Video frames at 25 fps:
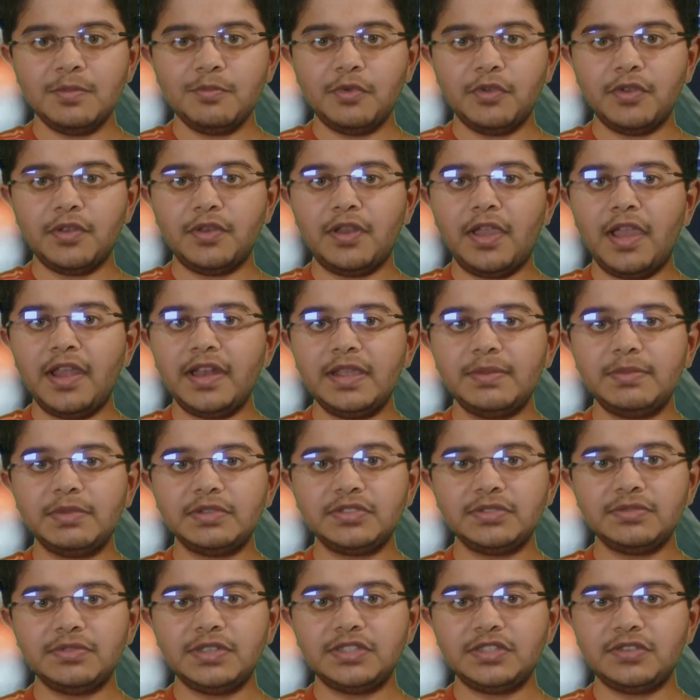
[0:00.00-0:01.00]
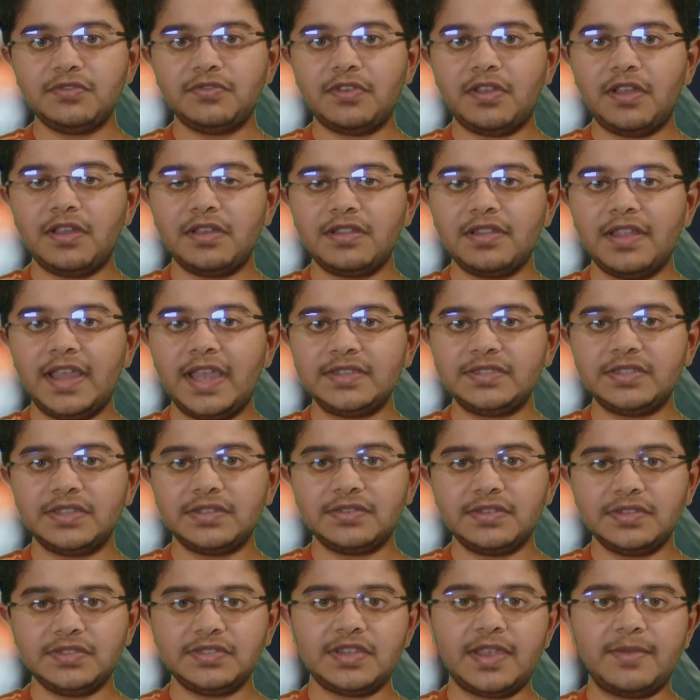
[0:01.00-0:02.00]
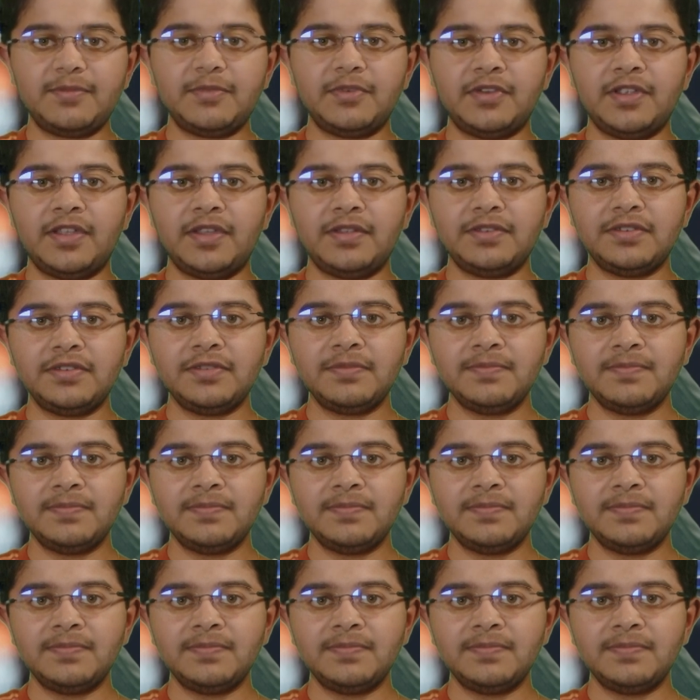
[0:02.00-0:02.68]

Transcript: but are not able to reach the Fall Classic this time around.